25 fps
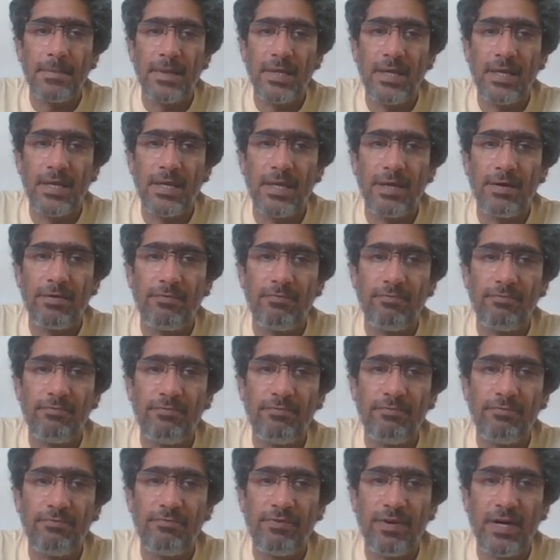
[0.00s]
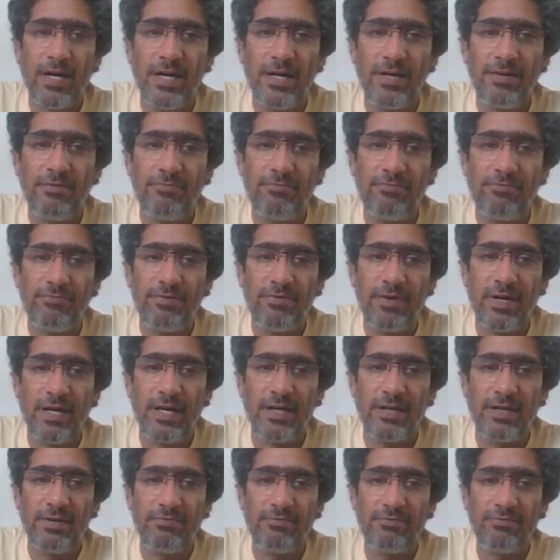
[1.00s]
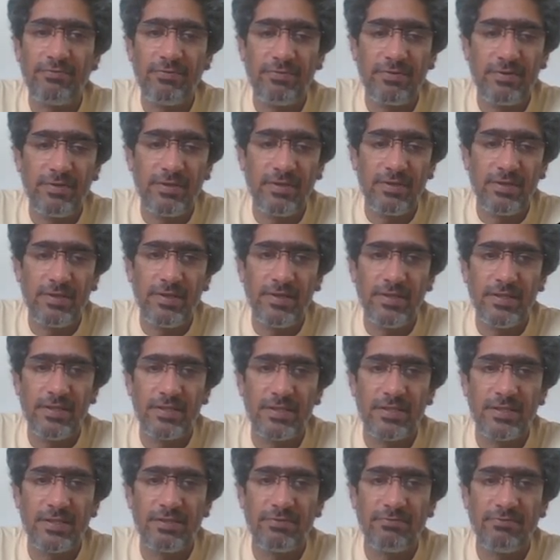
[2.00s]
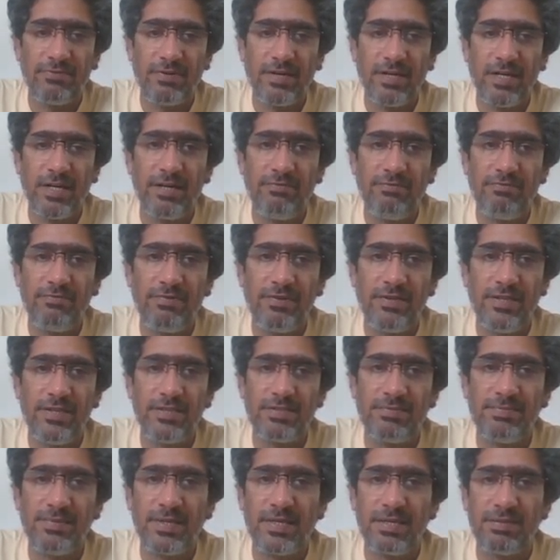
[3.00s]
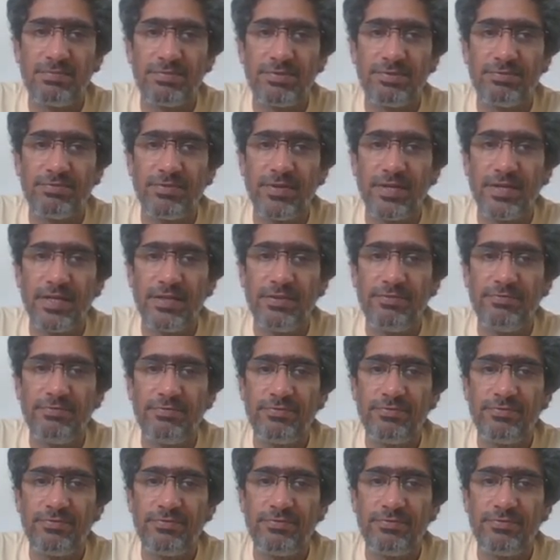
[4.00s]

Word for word: then 5 5 this is a 5 this becomes a 5